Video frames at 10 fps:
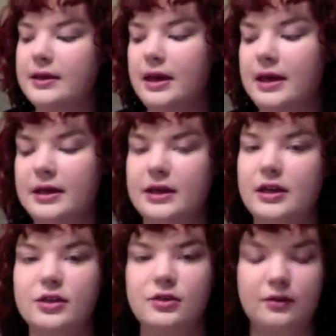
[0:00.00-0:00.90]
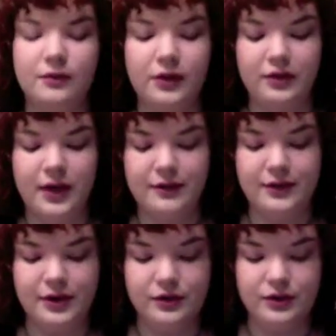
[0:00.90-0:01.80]
and I can do a review of that if
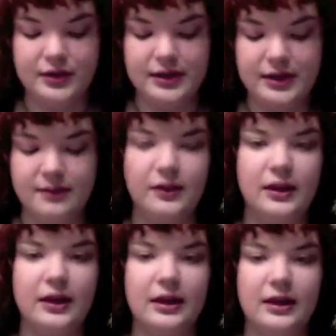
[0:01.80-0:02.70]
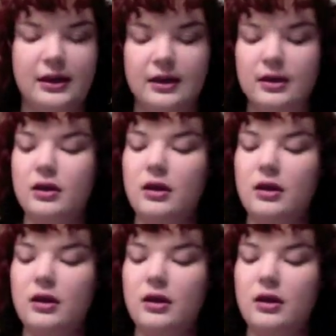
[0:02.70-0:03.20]
you're interested. I'm really liking it.